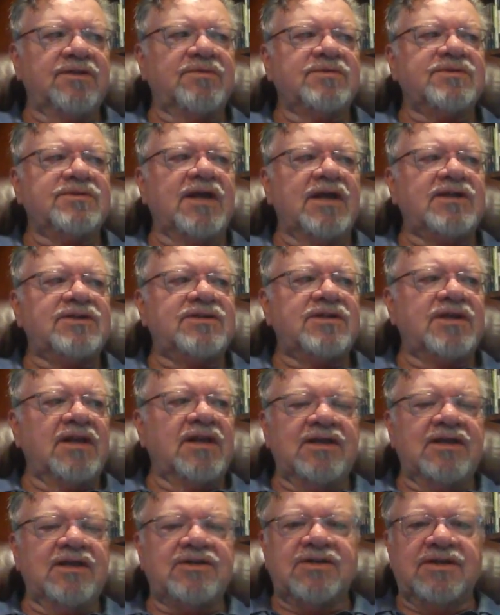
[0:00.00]
It was
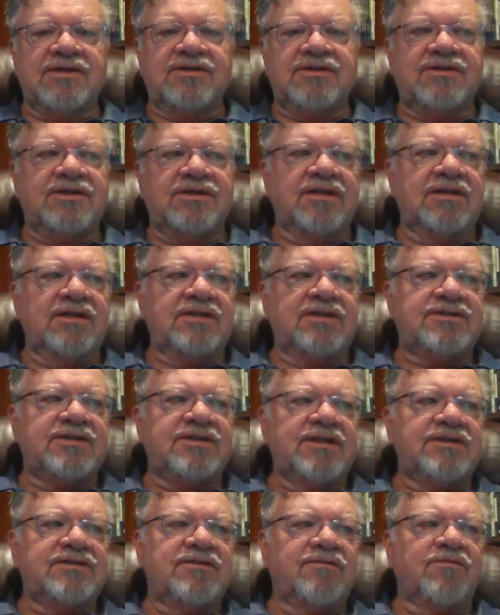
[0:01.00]
isolationist in the
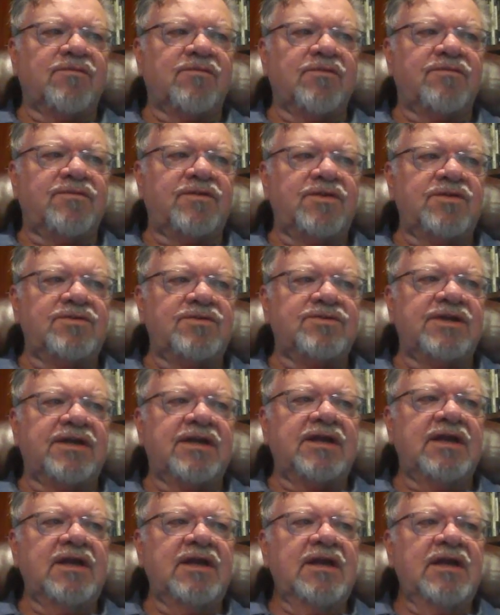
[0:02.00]
sense of
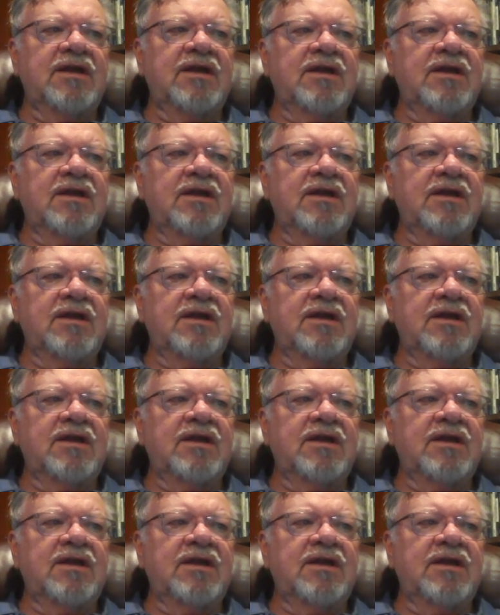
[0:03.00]
refusing